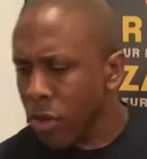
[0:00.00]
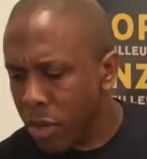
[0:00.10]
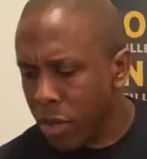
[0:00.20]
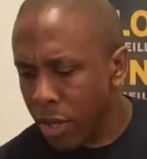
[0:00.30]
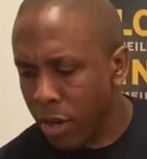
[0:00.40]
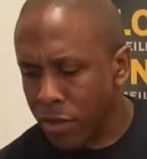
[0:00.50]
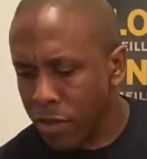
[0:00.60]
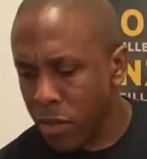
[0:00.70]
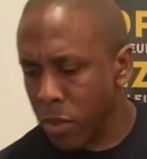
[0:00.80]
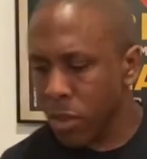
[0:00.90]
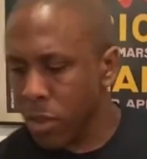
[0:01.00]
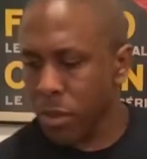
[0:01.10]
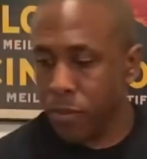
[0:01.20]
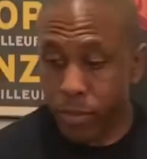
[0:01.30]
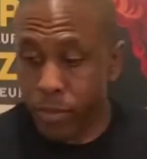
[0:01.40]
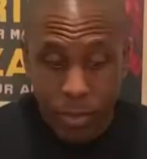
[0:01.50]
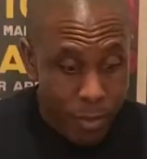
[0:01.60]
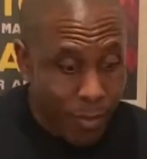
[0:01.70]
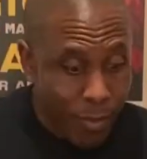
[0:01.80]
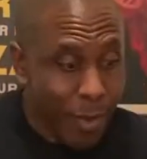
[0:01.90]
good enough to use.
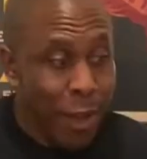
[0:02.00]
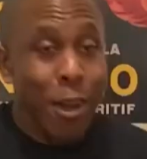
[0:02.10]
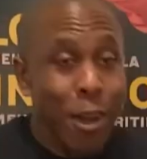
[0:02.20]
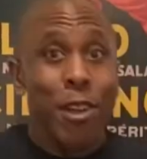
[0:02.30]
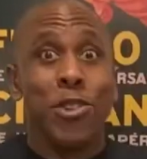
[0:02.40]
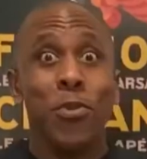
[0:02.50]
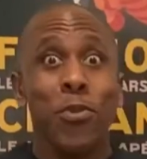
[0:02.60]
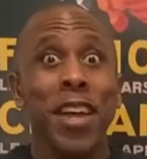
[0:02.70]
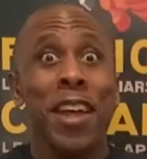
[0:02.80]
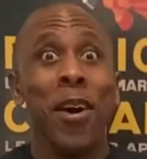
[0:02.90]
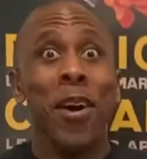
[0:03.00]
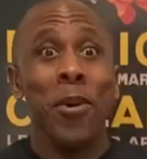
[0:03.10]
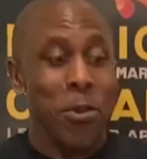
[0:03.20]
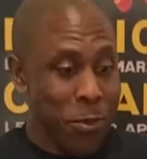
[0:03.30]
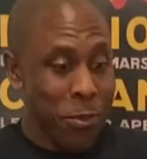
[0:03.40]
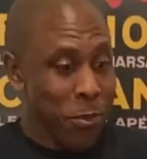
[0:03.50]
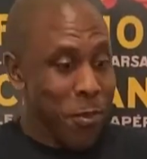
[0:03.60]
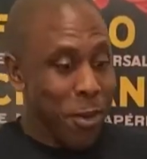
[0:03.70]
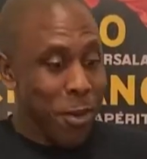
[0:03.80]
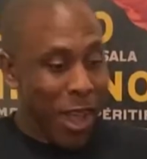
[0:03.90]
So right now,
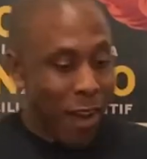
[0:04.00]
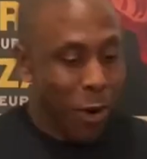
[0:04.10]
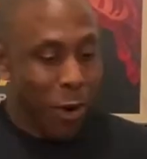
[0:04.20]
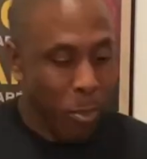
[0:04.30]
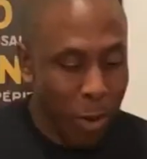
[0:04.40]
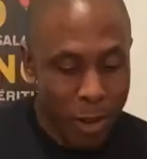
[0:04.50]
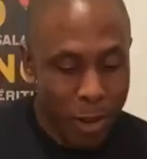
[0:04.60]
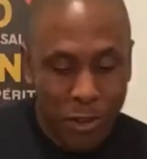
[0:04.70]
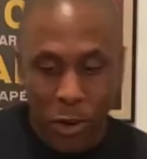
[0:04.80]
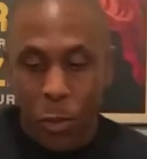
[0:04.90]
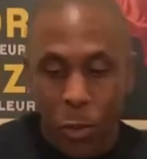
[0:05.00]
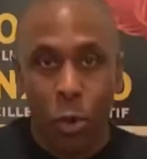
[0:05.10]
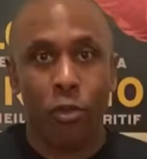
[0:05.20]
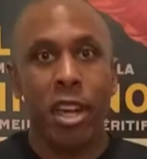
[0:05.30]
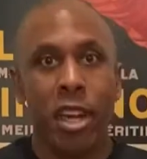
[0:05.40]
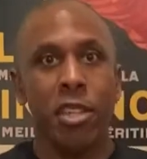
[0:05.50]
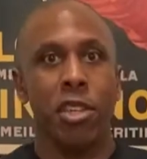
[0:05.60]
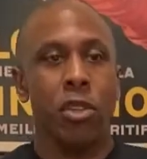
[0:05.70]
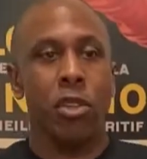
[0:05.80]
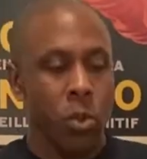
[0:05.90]
we have our ball of dough. We're ready
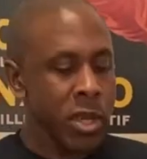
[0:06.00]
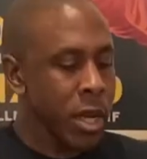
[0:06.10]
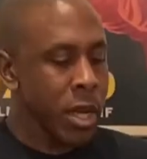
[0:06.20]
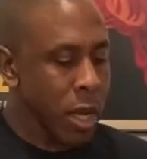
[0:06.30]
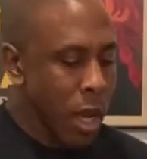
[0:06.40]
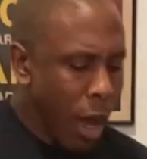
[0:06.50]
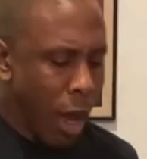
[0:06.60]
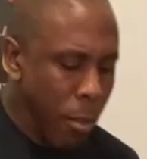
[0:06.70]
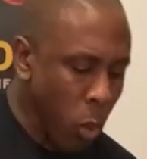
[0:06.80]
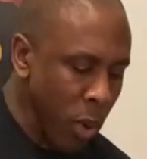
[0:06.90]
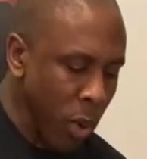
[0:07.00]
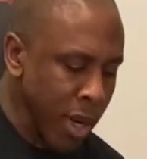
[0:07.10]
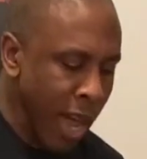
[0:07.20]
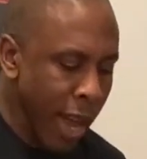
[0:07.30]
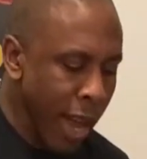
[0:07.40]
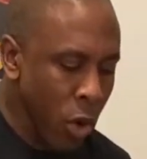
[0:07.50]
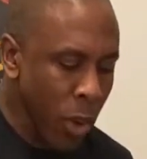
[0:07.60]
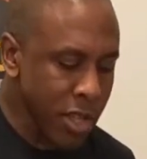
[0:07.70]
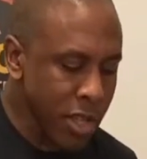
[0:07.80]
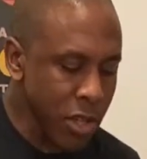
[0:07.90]
to use it, but we're not
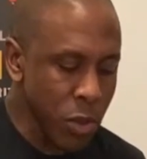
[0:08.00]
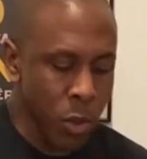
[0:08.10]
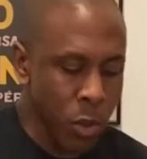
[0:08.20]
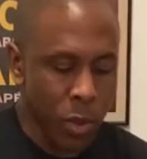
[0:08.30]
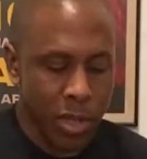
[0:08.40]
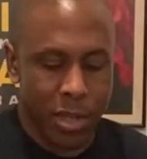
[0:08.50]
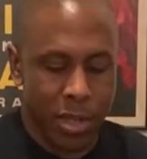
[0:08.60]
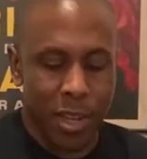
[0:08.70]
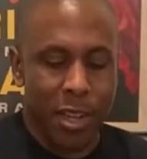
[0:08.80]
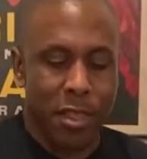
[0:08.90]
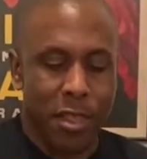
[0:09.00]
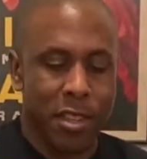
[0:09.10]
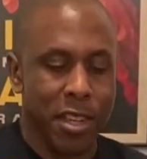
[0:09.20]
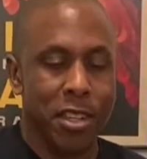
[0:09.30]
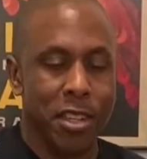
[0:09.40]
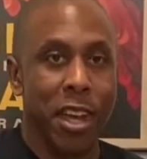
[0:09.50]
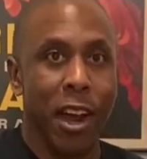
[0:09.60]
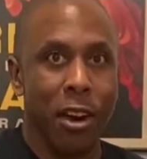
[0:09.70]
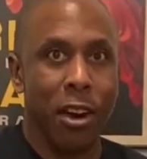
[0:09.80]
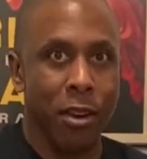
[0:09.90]
going to use this
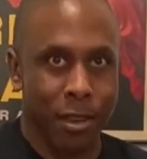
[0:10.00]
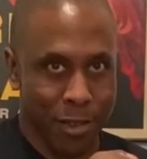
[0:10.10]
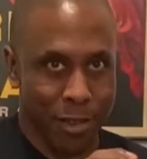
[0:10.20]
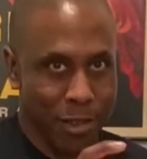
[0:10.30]
entire